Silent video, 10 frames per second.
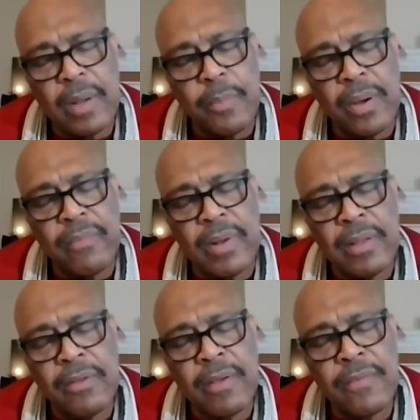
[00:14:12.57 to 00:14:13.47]
the
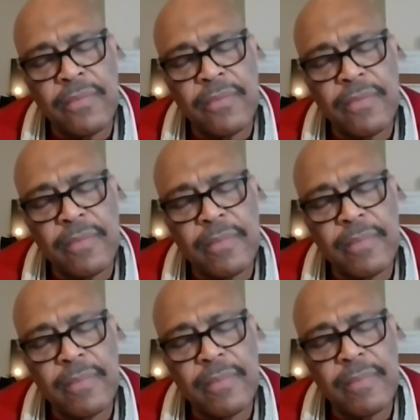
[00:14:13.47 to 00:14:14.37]
privilege of
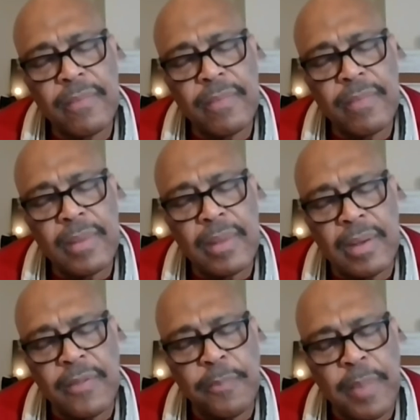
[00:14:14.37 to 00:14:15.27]

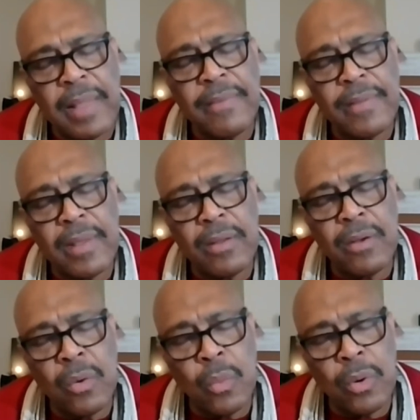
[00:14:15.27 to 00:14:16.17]
dispensing
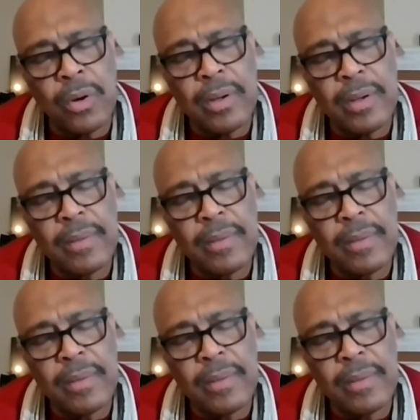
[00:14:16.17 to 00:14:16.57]
your word.